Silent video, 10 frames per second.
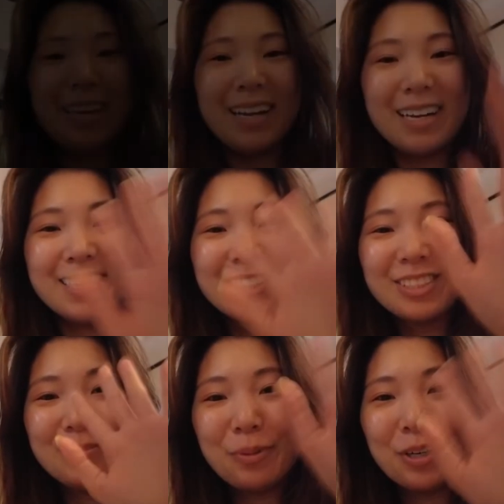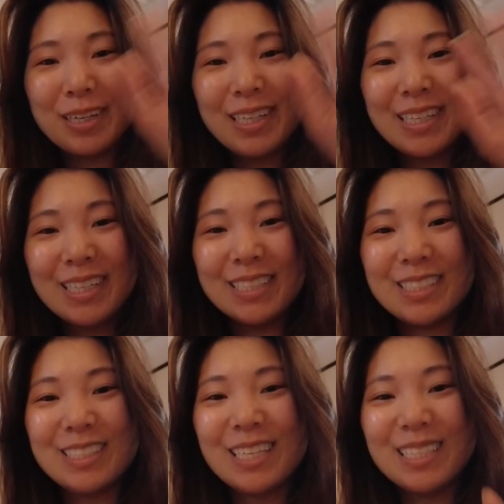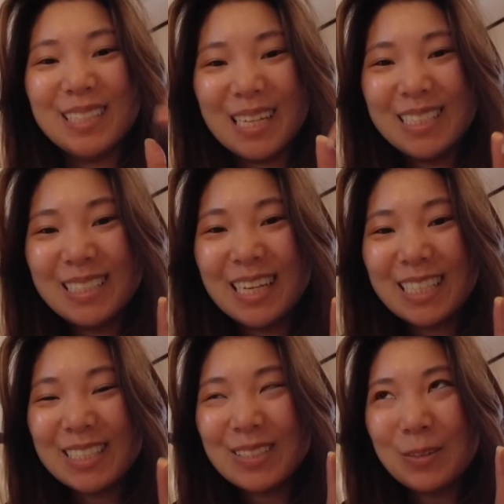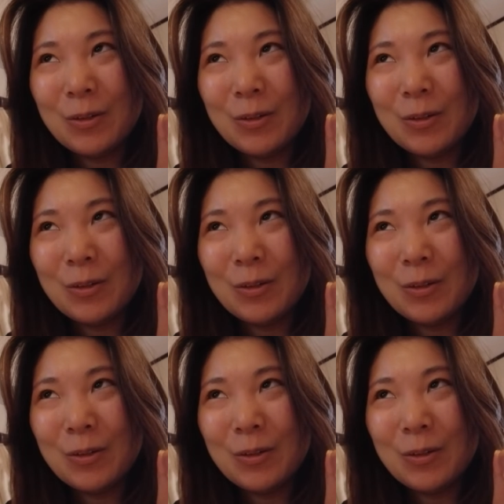guys, good morning. It's day 6.